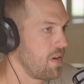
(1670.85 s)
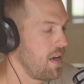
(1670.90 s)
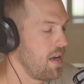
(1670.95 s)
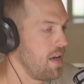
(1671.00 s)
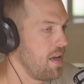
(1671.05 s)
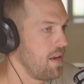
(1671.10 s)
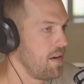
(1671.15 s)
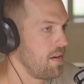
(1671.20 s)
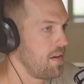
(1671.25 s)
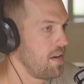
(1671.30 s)

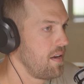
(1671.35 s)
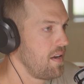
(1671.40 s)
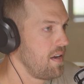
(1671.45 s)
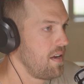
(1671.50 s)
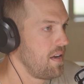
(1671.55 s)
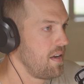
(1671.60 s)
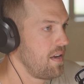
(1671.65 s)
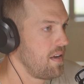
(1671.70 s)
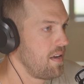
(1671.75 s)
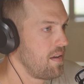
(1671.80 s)
And
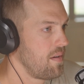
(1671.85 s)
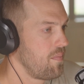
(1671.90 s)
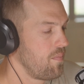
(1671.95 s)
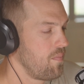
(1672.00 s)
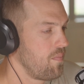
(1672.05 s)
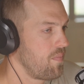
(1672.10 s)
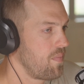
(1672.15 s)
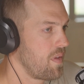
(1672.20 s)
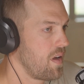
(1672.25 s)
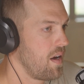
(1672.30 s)

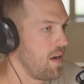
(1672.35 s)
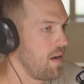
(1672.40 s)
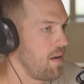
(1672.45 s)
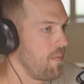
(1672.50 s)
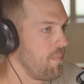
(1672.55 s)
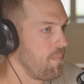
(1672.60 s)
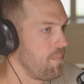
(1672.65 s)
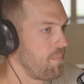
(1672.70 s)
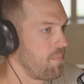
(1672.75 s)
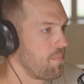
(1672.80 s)

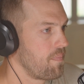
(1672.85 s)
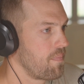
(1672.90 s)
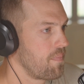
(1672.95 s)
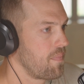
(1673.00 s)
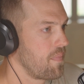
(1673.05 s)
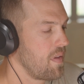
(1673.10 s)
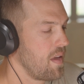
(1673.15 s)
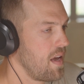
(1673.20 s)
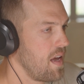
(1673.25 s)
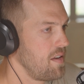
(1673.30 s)

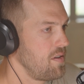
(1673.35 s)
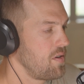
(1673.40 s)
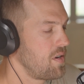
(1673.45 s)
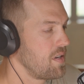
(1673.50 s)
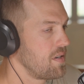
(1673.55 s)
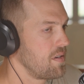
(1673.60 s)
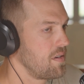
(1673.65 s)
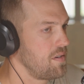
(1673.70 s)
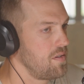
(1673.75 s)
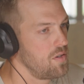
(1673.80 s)
you
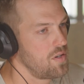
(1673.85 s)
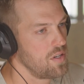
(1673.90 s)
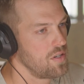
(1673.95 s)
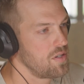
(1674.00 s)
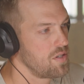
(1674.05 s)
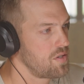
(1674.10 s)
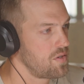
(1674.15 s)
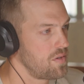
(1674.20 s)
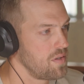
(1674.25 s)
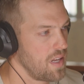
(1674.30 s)
can just,